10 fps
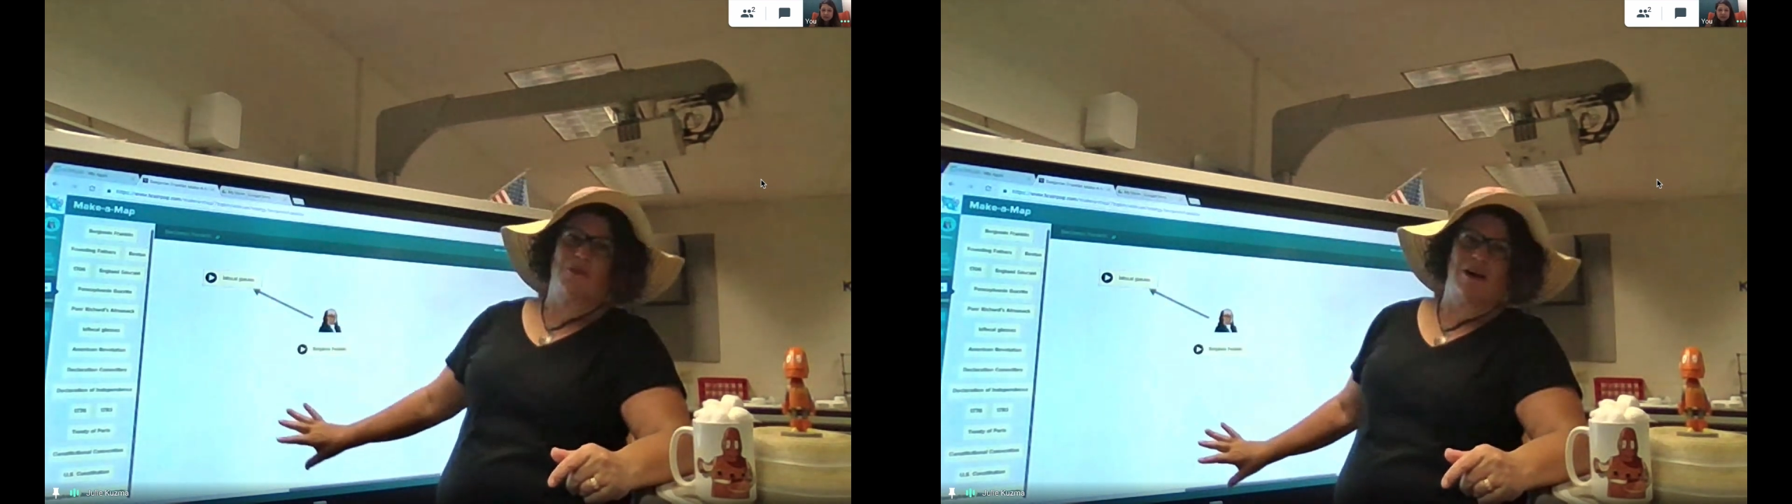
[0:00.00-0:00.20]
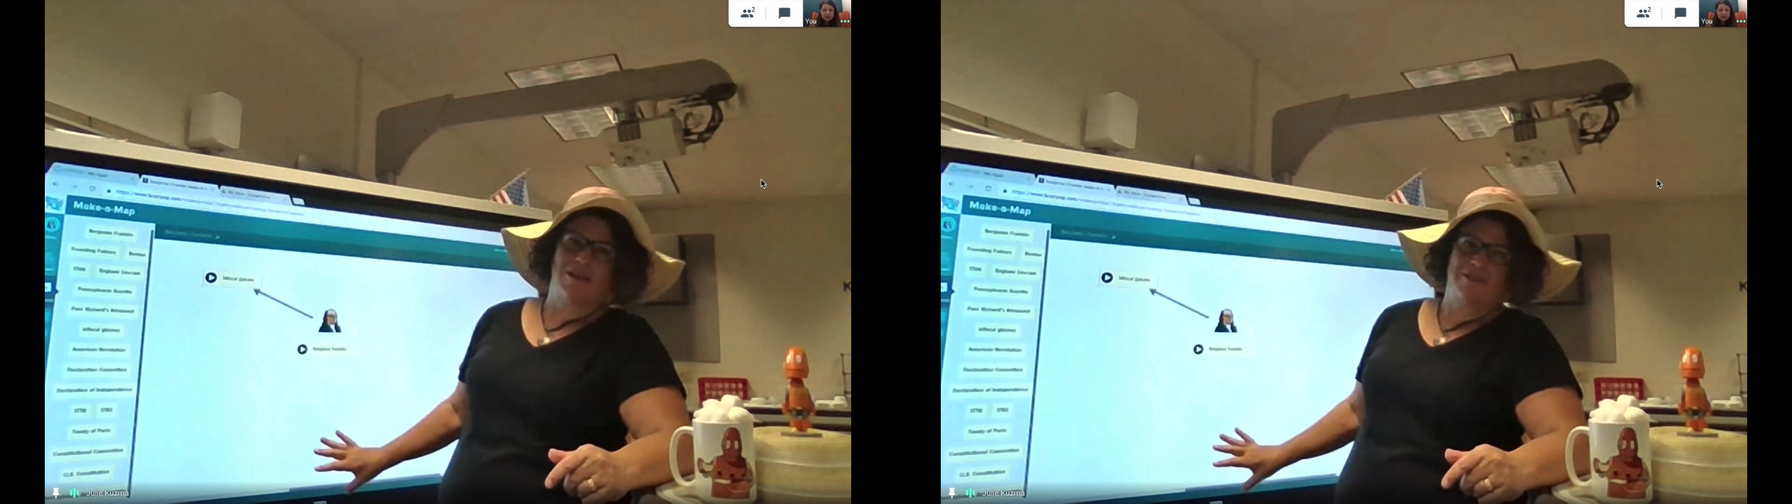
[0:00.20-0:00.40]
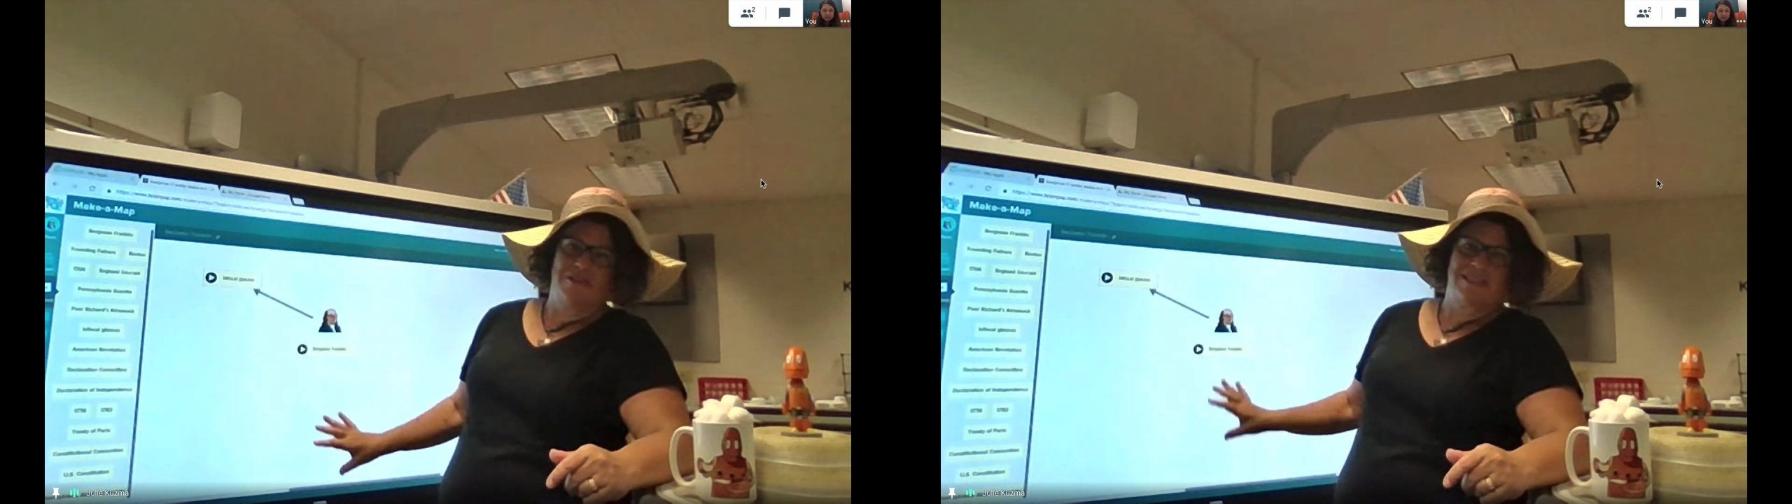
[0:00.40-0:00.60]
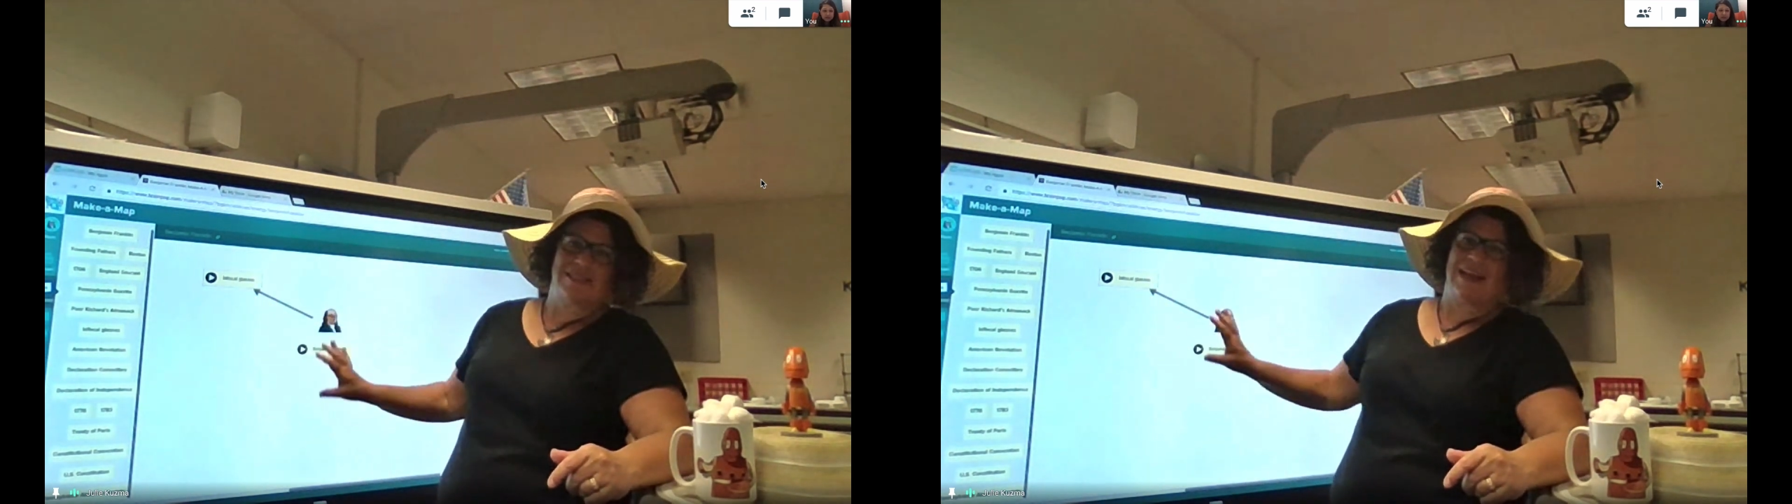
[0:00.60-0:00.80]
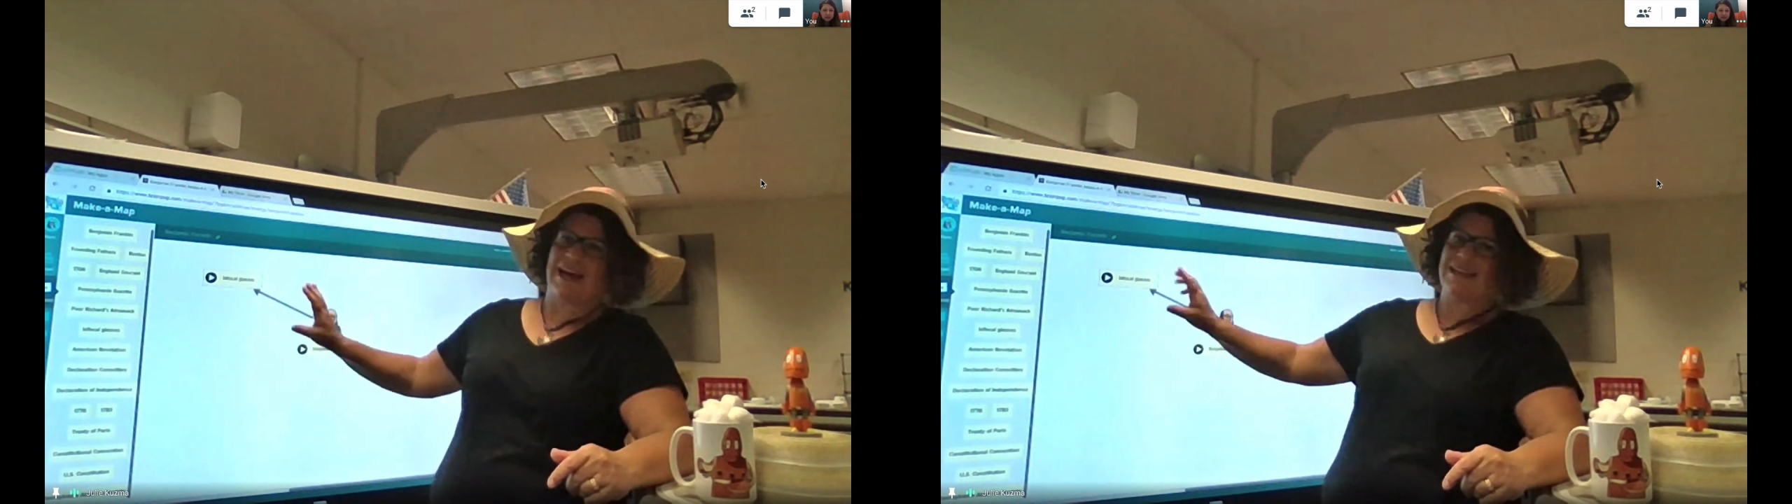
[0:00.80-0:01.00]
all of this,
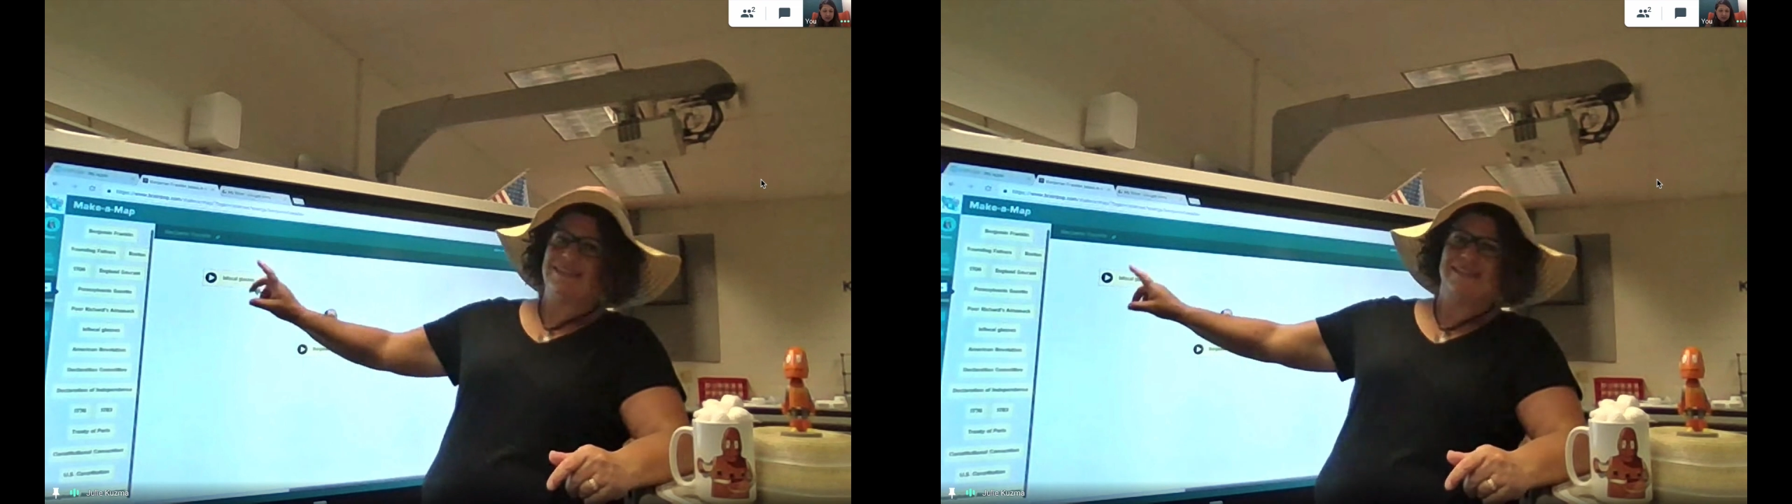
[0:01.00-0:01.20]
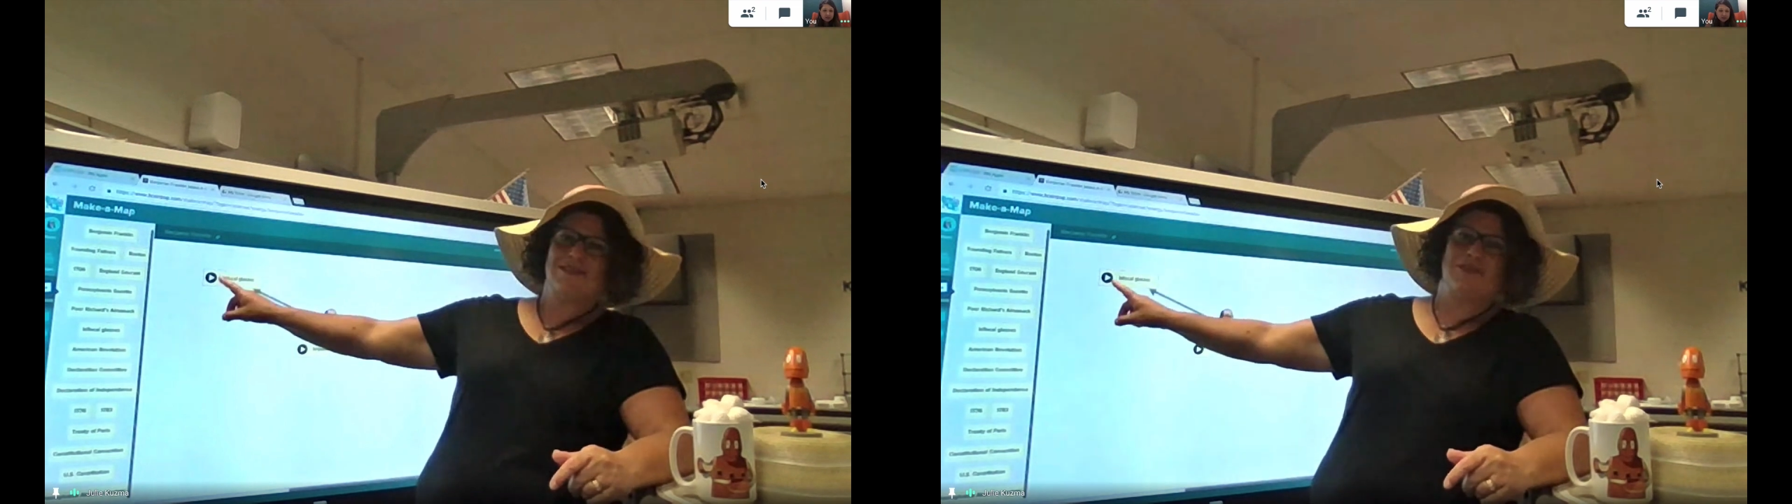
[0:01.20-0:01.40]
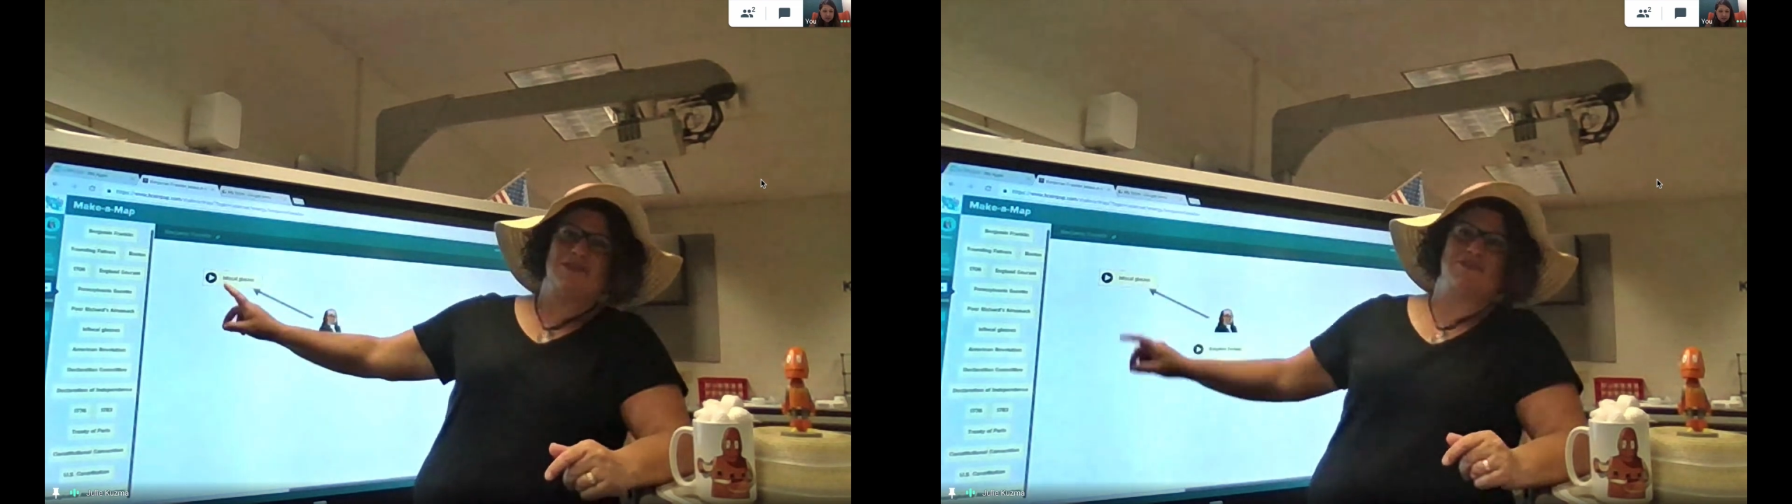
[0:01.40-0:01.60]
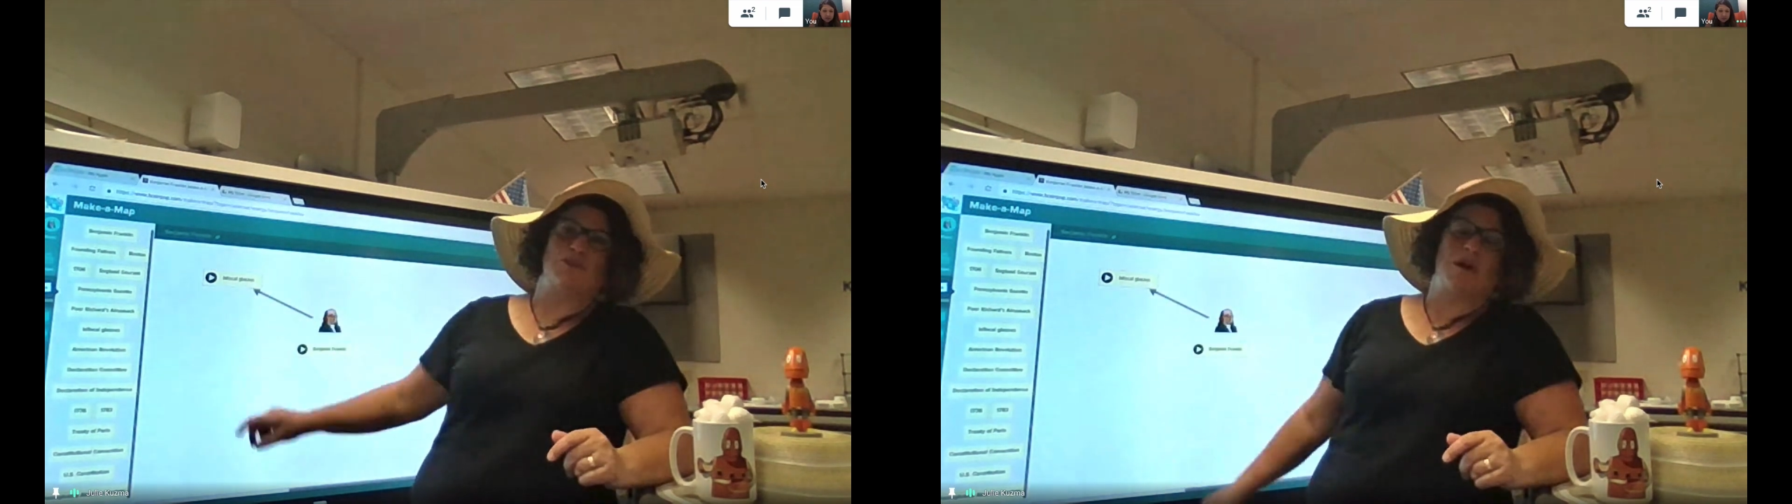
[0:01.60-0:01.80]
and as the students are